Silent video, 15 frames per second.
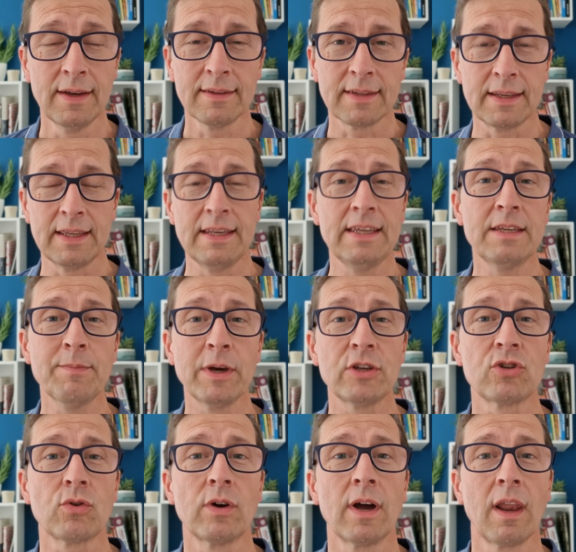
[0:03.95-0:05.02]
then you need to make
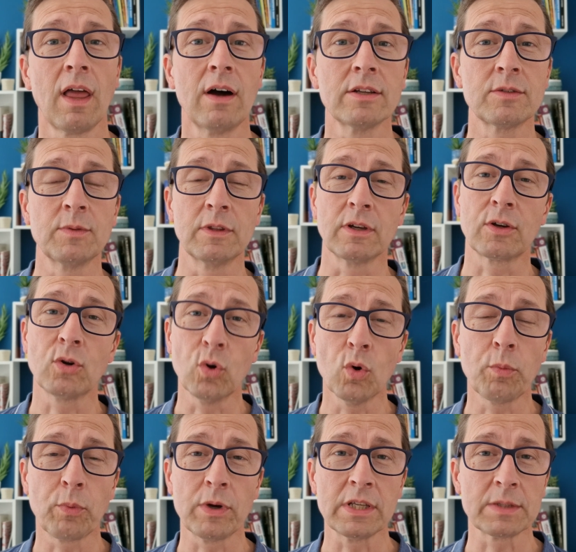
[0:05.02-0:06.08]
sure it aligns with the core
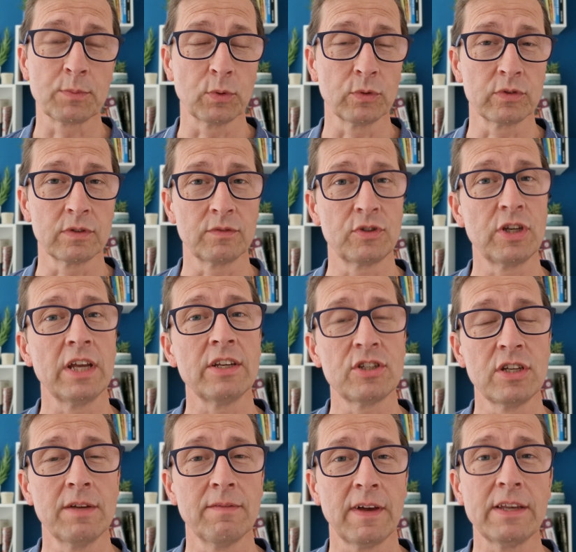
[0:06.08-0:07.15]
principles of
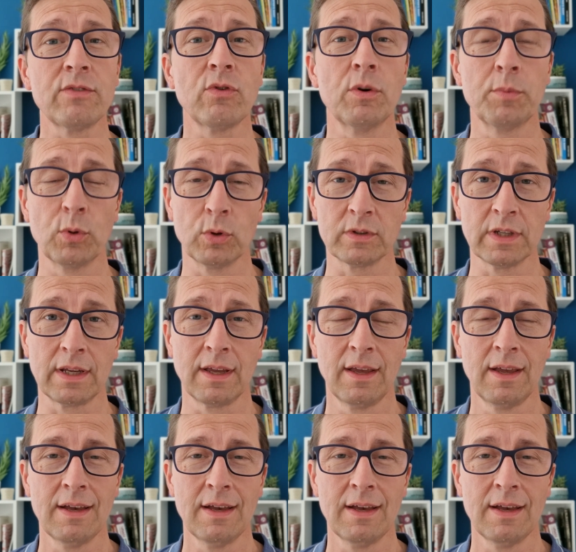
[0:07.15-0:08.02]
GHG inventory reporting